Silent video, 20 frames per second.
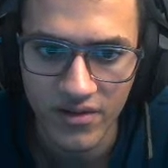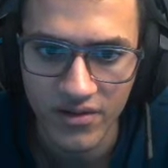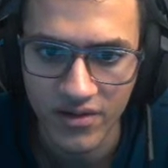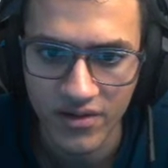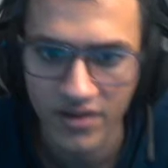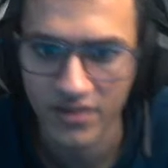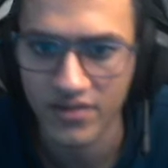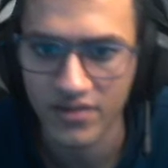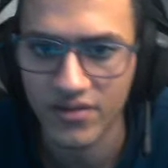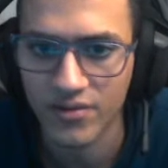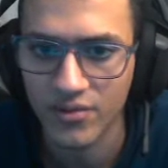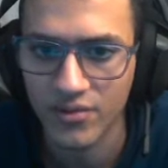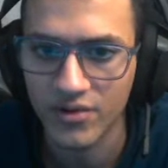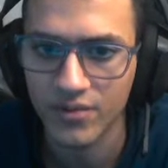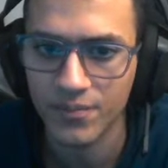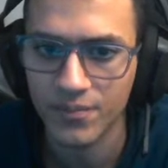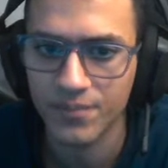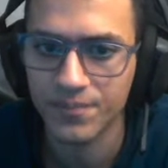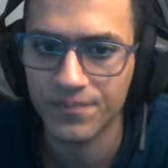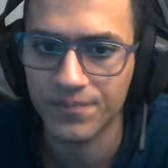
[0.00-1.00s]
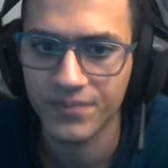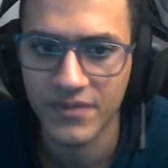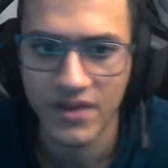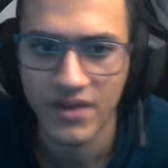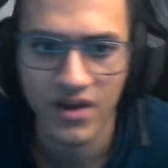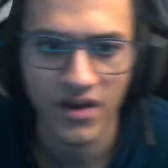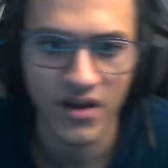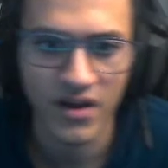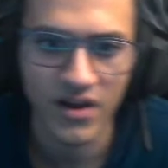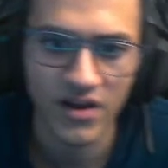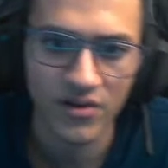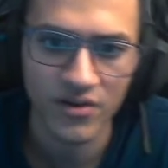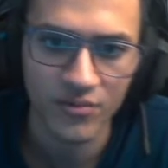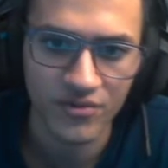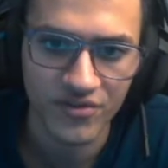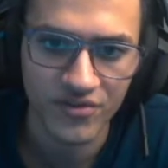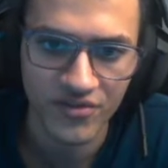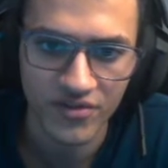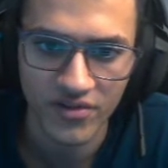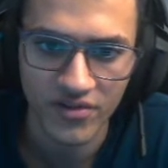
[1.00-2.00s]
Okay, there we go. And
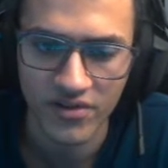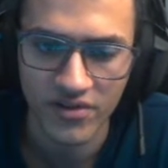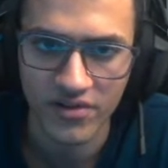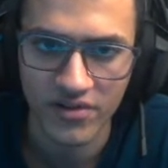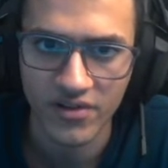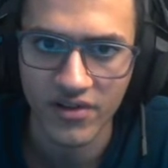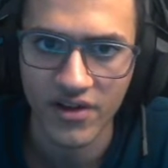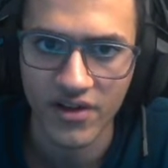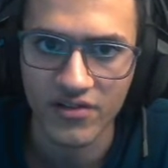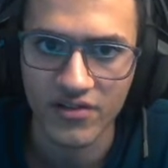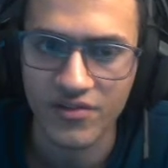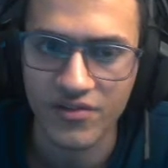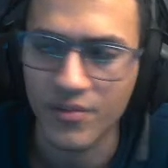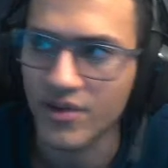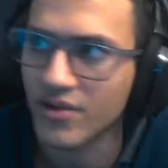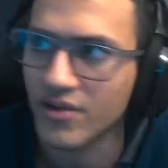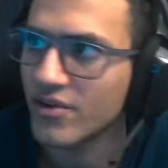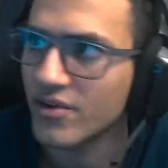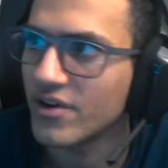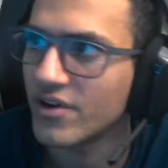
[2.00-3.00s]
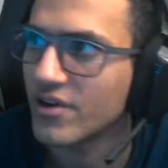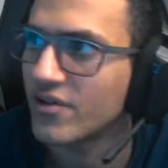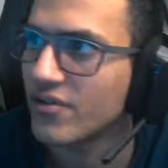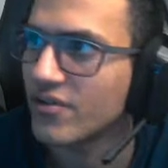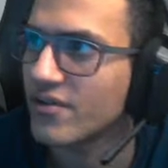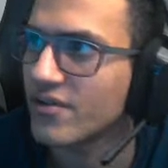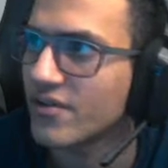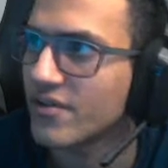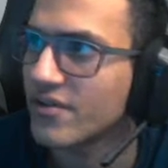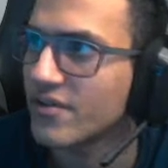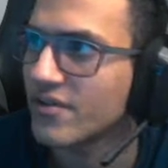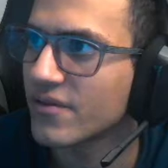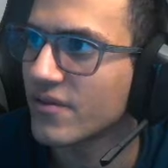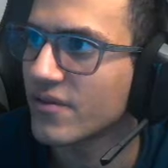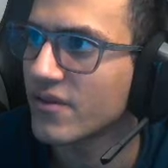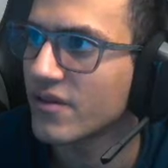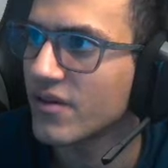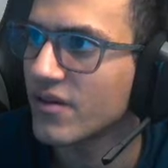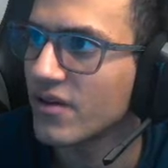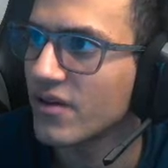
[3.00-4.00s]
we're just gonna, yeah, let's make it right now.
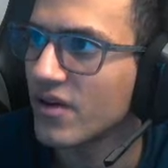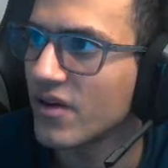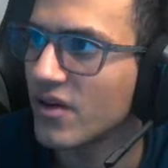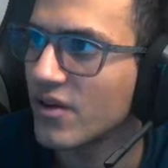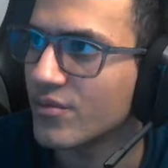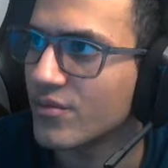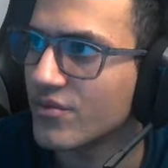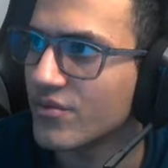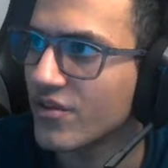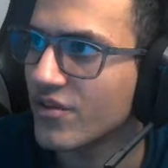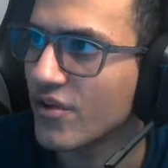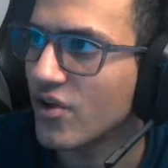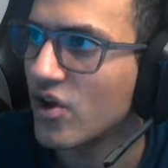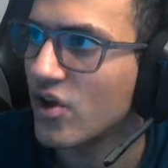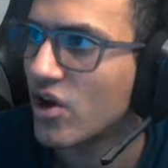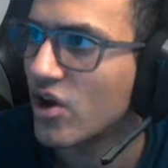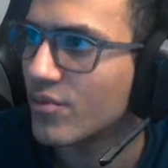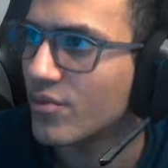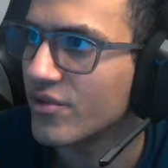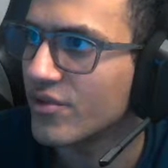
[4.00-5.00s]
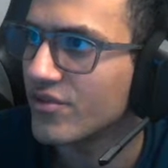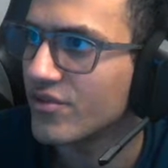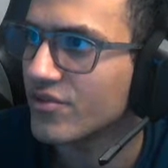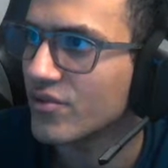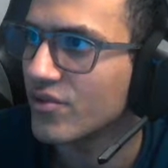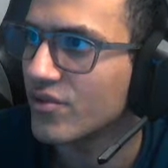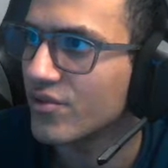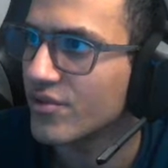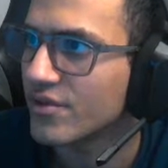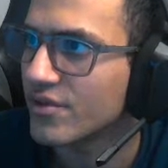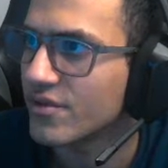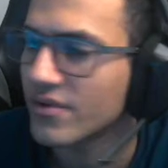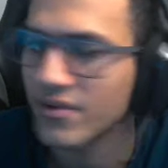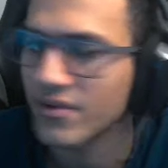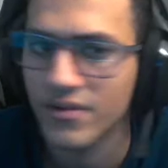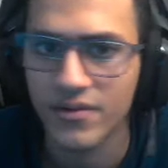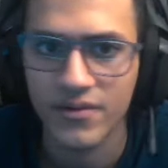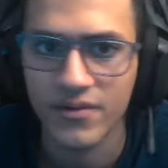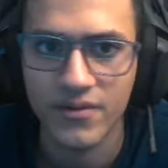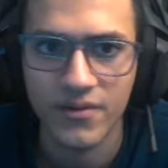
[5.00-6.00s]
I'm just gonna copy this over.
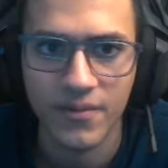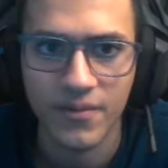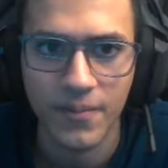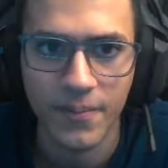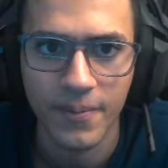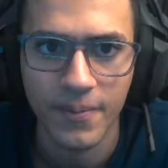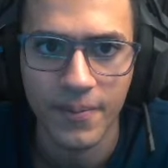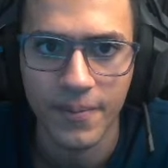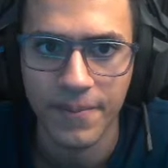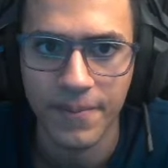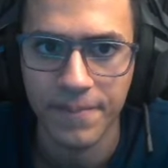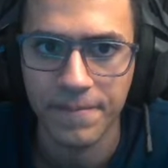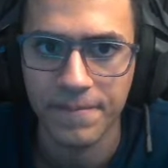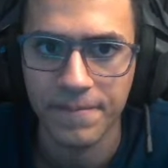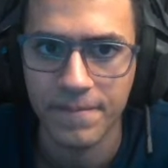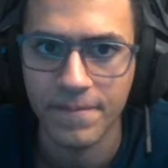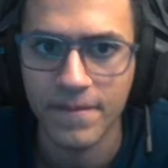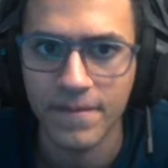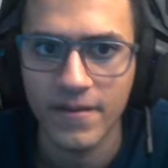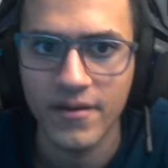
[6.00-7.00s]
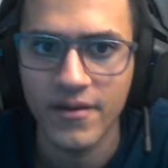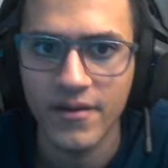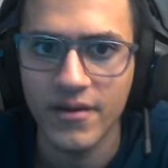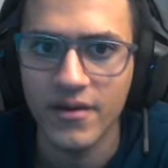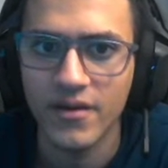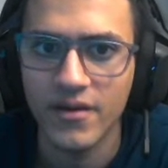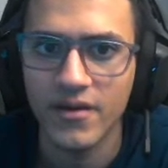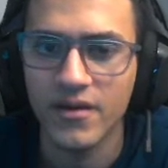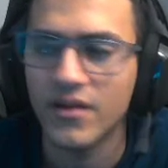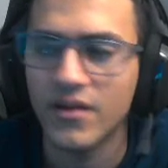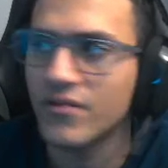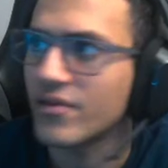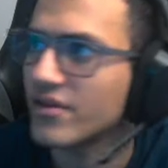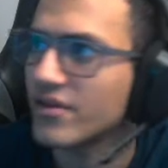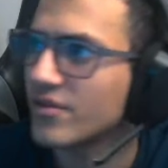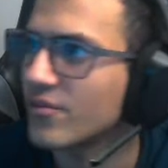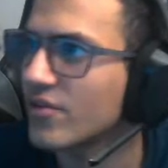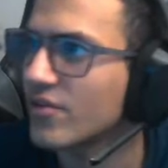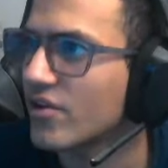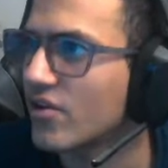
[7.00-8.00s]
In fact,
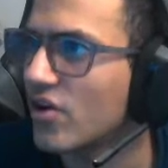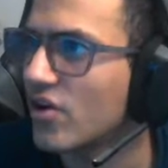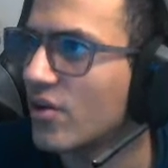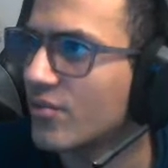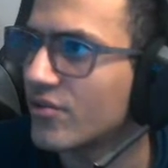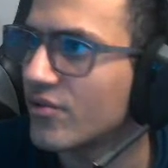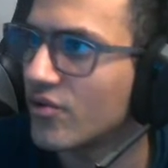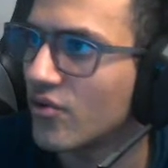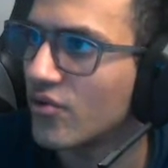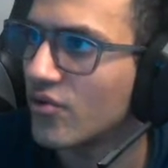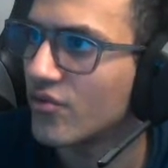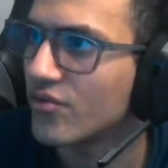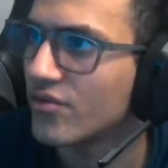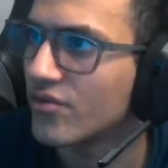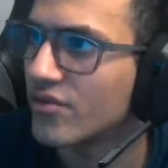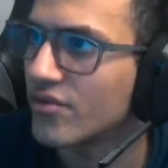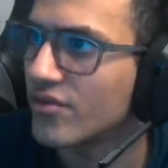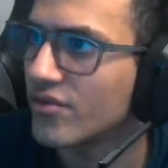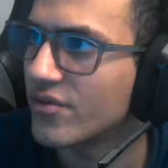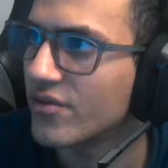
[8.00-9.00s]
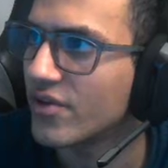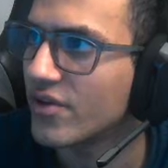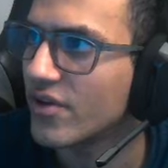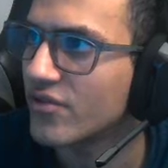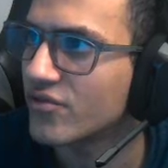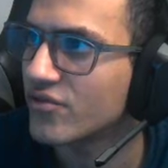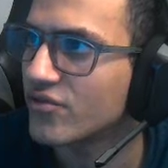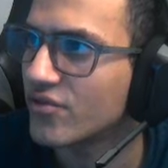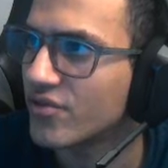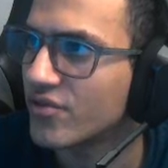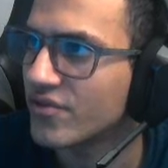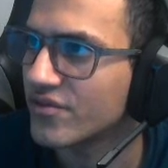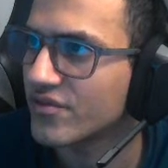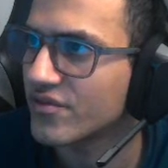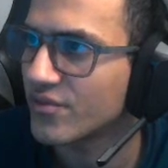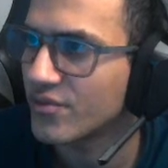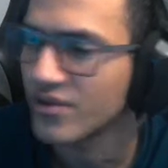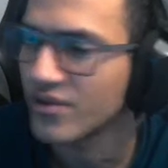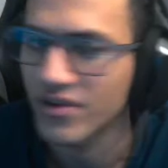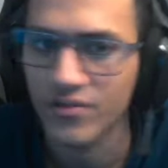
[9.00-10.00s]
I'm gonna copy over the other two things
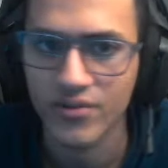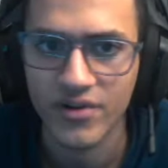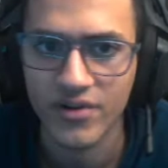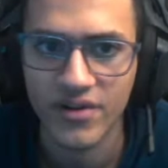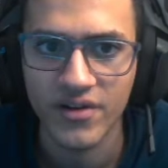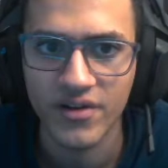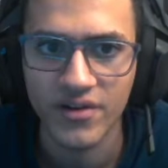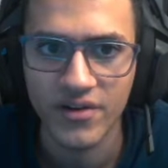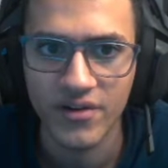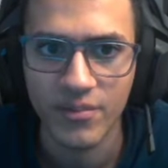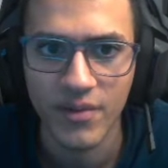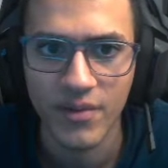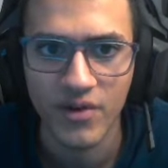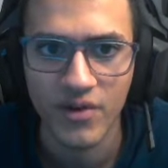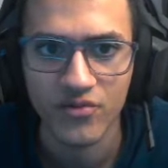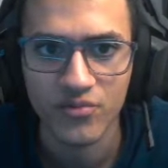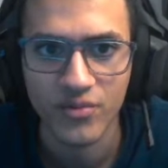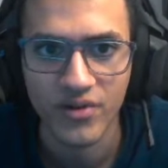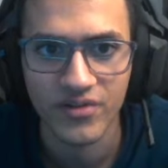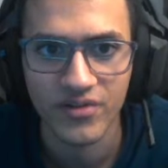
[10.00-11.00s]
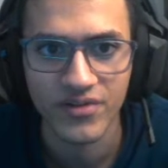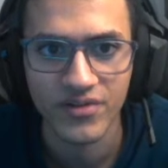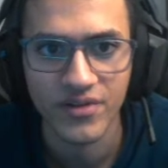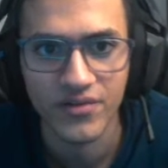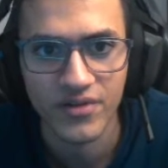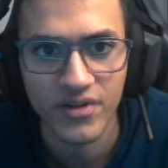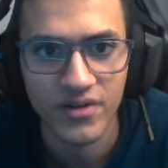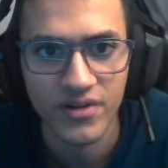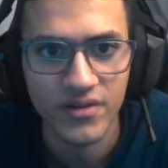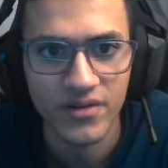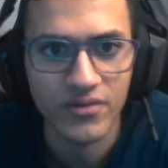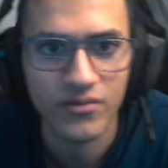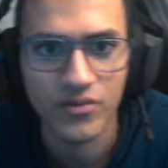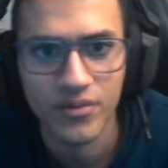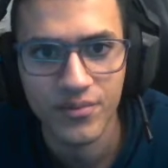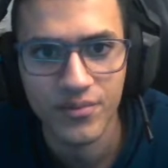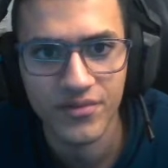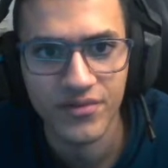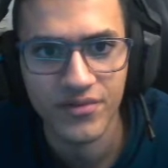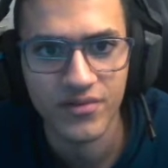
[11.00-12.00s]
that we need. We're gonna need mouse relativity,
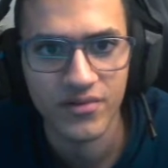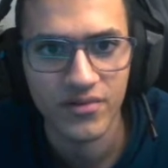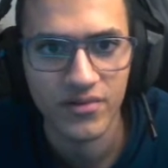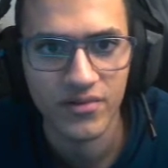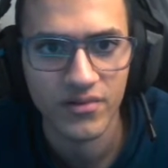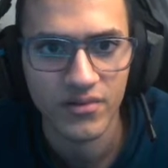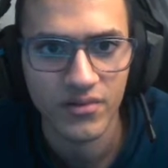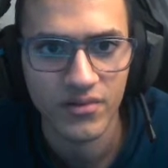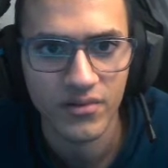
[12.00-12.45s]
whoops.